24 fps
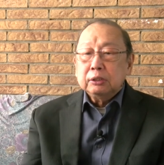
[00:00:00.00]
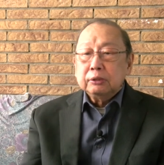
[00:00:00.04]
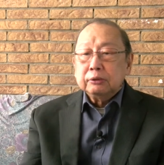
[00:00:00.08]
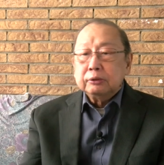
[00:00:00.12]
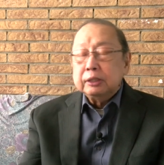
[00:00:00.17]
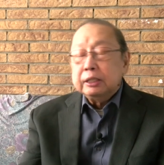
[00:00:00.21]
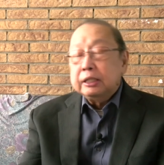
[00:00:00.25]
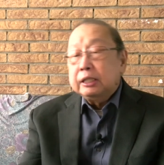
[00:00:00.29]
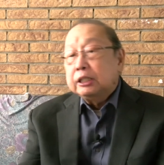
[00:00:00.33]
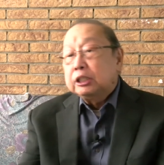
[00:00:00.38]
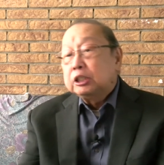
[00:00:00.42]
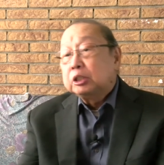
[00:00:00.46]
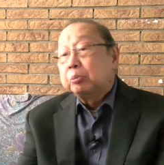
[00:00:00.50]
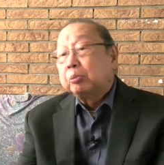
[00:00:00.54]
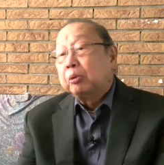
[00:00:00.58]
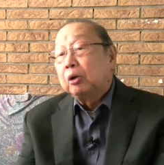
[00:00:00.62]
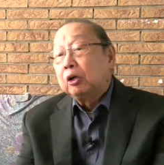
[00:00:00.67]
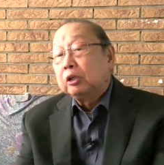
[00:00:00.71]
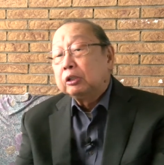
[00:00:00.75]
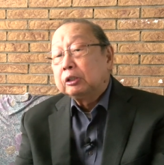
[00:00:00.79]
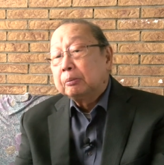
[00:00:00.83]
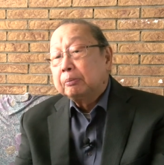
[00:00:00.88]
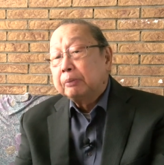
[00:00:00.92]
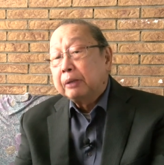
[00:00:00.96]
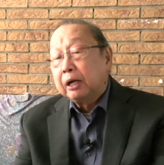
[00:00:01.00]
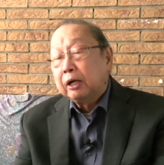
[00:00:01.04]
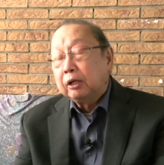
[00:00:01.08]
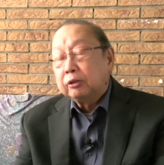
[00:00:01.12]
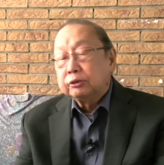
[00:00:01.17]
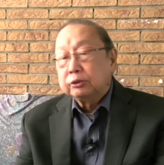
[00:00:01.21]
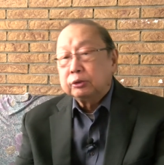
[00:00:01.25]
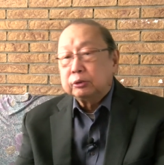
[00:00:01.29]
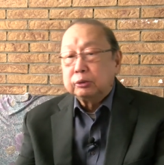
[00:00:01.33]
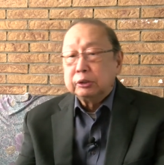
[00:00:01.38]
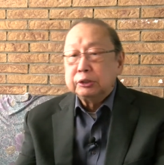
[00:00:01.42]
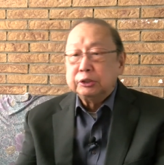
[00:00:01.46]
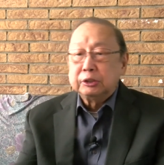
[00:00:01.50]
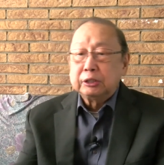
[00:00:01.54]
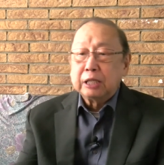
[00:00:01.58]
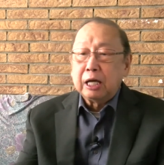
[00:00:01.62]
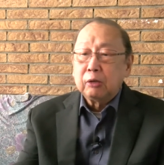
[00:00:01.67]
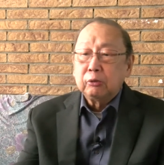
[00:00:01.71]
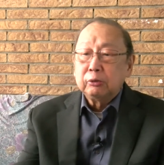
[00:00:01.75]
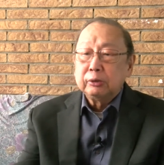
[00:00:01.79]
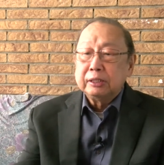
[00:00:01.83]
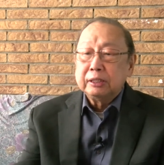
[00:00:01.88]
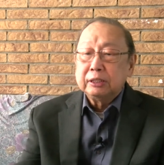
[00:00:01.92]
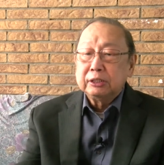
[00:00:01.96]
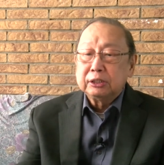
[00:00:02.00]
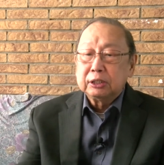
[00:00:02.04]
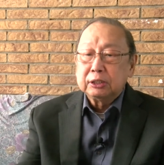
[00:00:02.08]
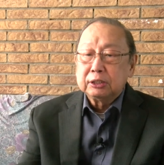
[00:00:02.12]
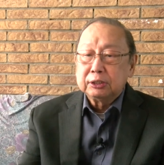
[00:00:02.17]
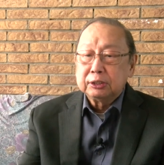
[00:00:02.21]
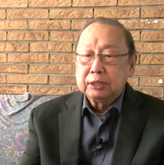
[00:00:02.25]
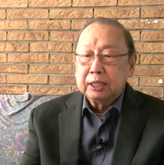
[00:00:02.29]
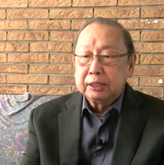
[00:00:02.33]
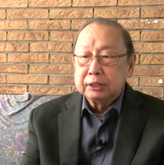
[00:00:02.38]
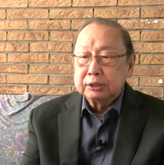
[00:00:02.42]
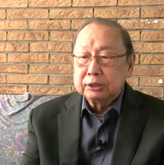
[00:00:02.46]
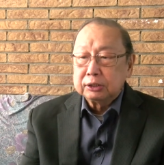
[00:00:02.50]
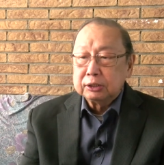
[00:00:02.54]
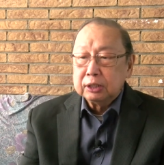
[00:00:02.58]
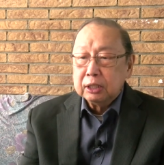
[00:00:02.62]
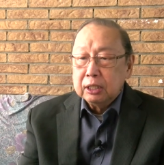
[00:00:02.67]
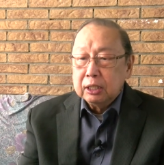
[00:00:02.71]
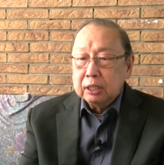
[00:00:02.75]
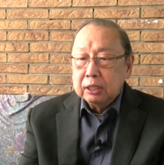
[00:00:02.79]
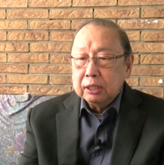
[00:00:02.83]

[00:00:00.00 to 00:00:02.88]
These brought about resounding success